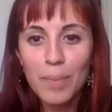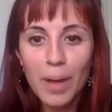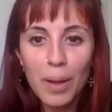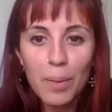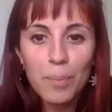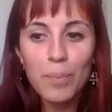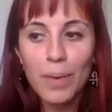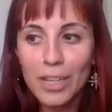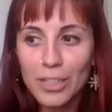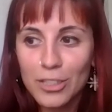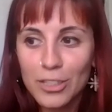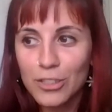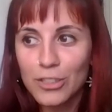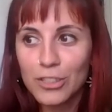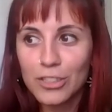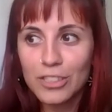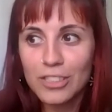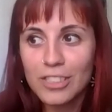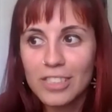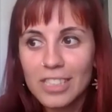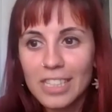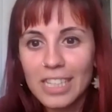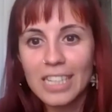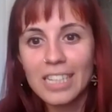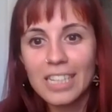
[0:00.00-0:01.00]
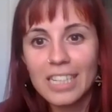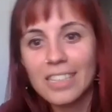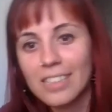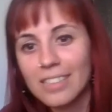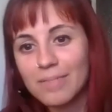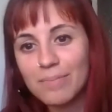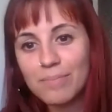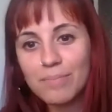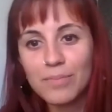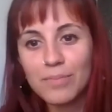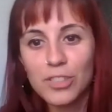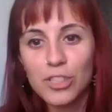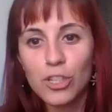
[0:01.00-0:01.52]
my passions
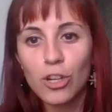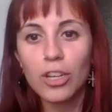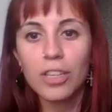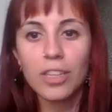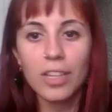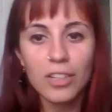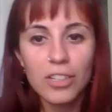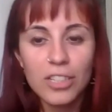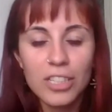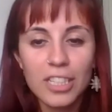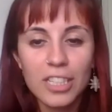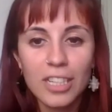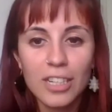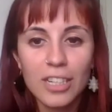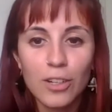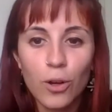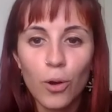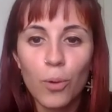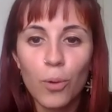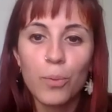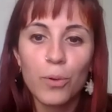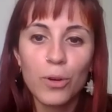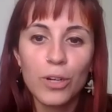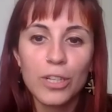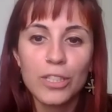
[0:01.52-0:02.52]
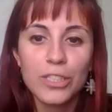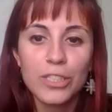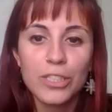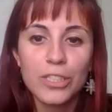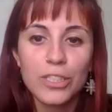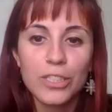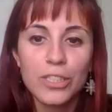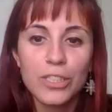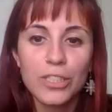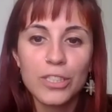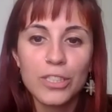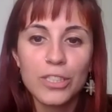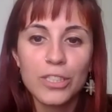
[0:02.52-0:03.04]
in solidarity and
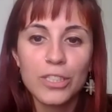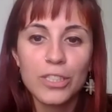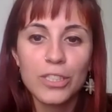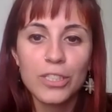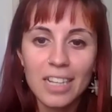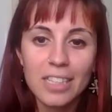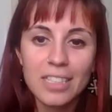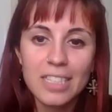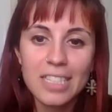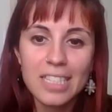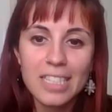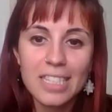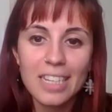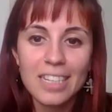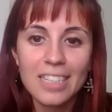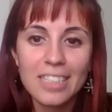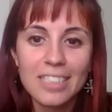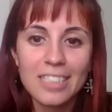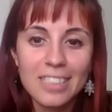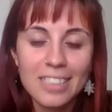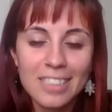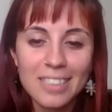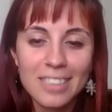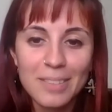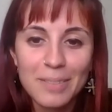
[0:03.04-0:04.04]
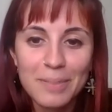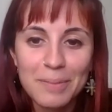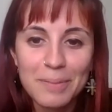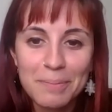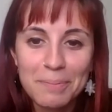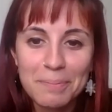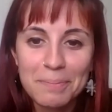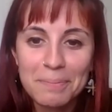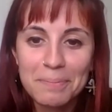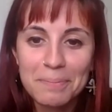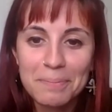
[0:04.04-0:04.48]
cooperation and health studies.